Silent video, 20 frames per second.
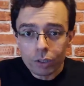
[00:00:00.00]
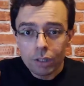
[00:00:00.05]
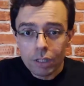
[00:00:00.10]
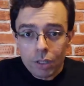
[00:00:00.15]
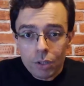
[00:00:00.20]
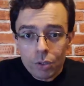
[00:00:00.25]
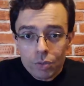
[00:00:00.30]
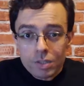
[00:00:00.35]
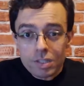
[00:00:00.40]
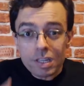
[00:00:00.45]

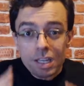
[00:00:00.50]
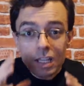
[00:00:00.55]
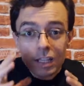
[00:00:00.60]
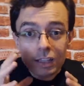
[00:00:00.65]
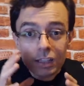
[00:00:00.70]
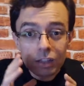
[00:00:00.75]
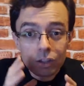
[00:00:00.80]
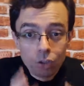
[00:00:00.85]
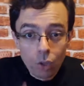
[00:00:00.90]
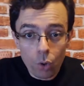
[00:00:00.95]
news
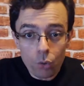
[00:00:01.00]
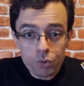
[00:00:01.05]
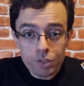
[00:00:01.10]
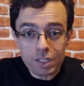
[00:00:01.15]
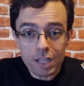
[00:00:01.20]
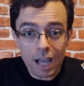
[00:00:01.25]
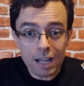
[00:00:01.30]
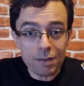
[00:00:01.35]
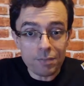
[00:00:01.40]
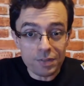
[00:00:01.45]
in those
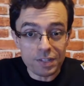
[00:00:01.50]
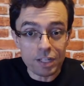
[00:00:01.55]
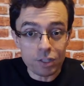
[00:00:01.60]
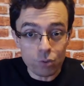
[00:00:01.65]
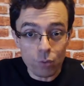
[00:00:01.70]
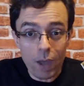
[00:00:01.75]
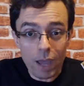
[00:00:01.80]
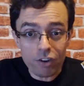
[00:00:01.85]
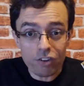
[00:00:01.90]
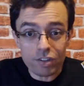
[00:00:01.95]
kind of
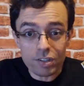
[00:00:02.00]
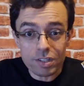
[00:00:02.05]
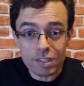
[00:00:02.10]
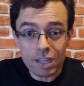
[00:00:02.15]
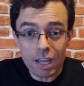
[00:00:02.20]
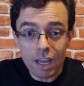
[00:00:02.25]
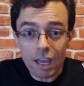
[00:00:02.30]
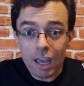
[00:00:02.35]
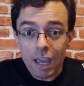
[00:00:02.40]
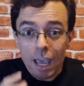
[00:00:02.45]

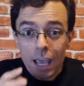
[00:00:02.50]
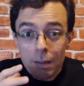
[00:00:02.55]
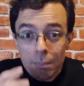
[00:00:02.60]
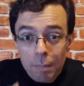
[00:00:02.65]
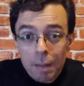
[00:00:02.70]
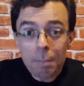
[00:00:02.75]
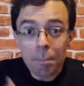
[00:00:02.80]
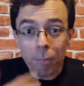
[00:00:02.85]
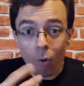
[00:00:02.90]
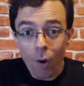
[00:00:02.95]
situations and
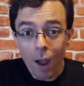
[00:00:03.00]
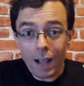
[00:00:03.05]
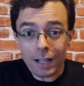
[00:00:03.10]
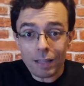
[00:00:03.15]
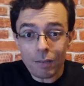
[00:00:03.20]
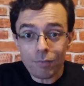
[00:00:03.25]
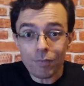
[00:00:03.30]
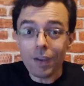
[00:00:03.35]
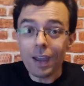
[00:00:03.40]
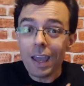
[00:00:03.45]
being
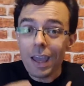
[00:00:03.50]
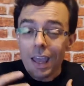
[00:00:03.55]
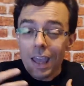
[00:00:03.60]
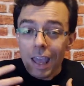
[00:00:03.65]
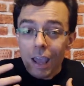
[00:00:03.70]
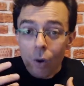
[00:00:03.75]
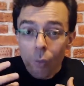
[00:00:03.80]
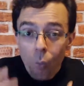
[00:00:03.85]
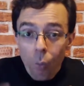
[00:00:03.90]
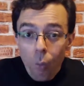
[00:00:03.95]
proactive
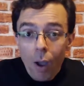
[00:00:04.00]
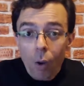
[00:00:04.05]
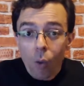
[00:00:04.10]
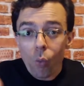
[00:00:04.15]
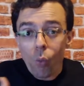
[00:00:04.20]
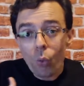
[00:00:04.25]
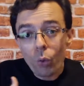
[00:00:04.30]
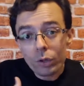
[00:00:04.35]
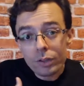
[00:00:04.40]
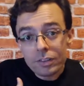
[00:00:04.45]

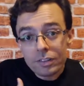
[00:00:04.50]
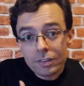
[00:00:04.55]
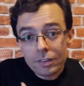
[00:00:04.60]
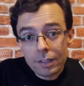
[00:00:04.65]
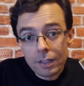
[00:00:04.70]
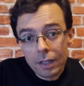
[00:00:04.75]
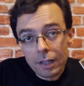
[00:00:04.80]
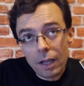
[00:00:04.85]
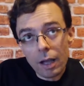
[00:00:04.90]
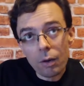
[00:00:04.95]
will
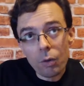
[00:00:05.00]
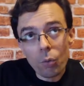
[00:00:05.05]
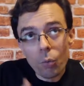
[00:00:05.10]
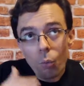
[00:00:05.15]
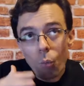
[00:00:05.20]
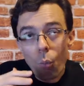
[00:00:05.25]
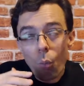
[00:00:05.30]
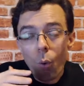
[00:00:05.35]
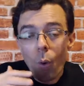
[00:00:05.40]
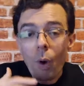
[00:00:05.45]

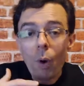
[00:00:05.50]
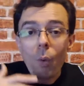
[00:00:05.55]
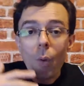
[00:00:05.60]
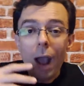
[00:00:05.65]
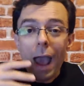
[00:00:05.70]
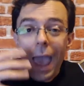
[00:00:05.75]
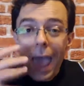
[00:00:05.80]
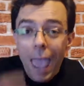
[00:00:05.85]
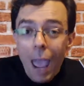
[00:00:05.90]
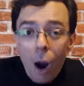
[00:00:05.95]
will
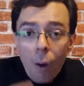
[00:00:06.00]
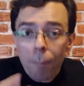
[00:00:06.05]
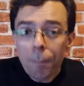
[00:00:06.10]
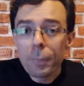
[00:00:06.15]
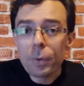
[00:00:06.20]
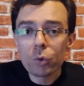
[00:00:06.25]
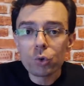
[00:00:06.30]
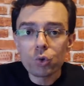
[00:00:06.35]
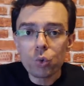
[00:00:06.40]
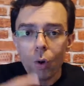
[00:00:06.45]
help
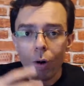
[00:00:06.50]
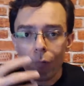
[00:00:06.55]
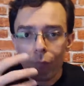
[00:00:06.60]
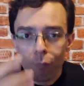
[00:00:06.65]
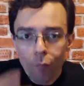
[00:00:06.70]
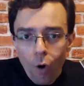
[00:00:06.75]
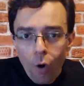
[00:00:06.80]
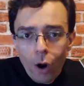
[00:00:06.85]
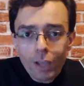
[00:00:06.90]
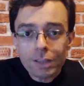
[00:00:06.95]
you to
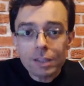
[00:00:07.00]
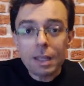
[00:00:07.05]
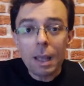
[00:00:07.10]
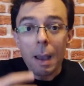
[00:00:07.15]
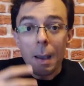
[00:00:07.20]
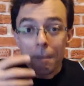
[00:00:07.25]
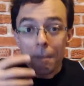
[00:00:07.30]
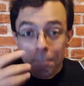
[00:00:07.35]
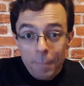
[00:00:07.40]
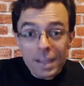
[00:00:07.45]
avoid
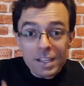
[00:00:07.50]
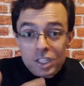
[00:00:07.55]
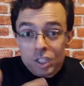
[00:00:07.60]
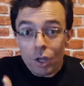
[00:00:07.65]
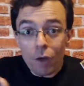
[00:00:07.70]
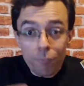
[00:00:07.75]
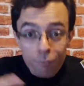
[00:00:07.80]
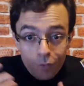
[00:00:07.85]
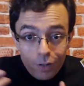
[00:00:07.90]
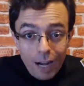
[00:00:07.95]
pissed
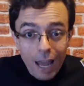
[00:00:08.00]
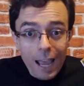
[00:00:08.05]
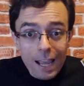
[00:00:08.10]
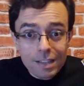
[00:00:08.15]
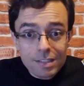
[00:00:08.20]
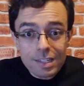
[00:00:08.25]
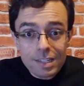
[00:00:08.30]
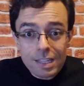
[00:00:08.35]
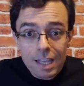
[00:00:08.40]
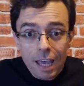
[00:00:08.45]
off
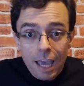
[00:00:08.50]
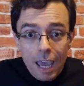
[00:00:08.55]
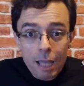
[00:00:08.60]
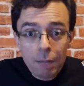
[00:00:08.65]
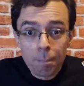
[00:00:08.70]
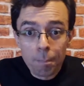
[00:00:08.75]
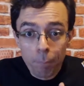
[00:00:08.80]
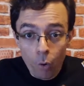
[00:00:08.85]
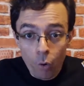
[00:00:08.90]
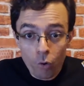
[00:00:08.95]
clients
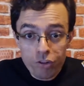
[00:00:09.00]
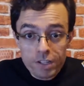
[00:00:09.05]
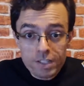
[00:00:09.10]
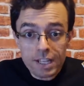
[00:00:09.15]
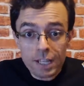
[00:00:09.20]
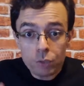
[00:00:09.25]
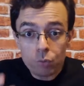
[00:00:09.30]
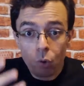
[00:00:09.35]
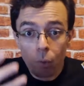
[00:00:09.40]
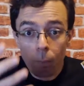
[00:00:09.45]
and projects
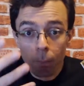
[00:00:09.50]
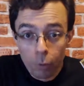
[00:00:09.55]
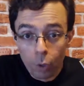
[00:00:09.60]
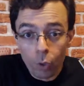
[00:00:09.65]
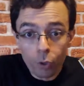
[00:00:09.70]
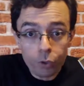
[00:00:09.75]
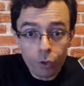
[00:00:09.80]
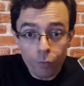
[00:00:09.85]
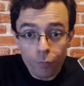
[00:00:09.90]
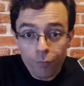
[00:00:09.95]
that will
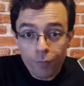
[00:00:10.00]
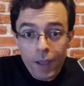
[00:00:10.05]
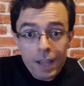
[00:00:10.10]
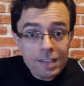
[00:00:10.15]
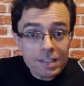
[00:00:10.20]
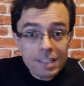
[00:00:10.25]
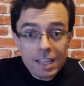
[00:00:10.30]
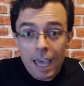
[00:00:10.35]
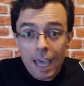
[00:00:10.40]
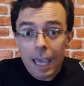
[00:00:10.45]
blow in your
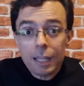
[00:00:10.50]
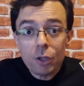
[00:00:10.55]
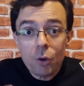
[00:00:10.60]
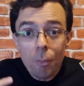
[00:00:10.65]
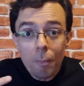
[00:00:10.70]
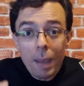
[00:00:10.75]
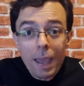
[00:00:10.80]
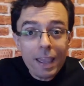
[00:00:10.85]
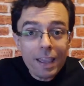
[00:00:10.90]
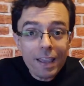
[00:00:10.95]
face and you may